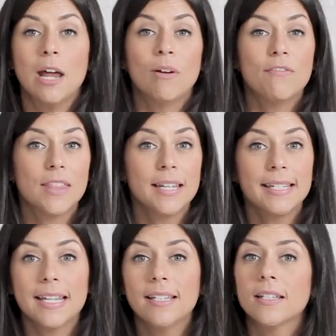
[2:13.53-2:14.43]
Now if this
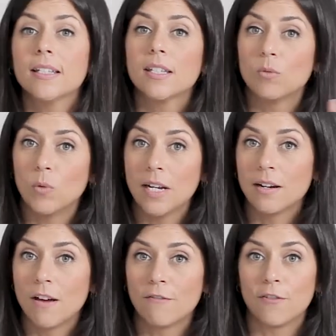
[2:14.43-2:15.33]
isn't sweet
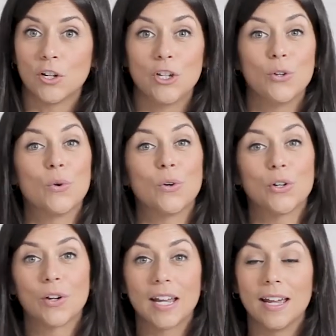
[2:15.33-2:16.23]
enough for you or
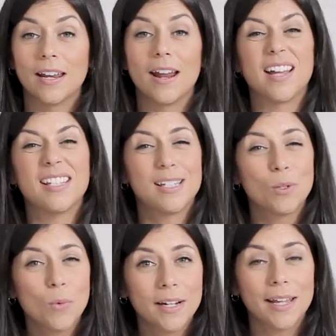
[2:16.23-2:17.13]
your kid, I
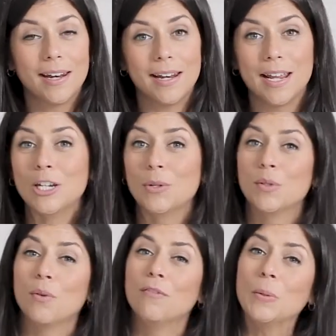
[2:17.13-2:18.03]
still wanna get it in you.
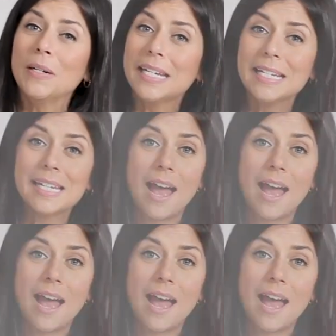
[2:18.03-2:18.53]
So if you need to